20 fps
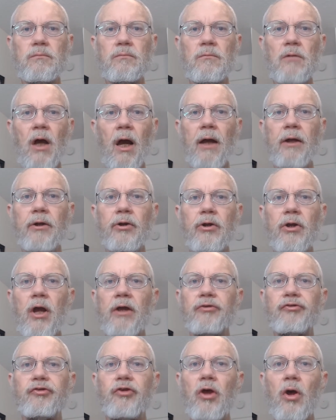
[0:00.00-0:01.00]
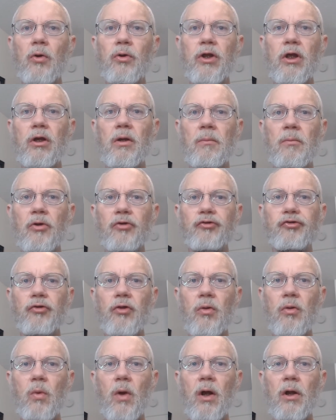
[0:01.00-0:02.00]
Iron Eyes Cody
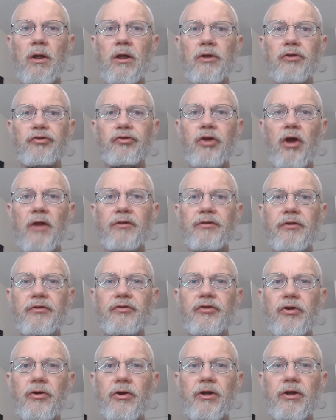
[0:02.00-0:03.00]
commercial where he's got the tear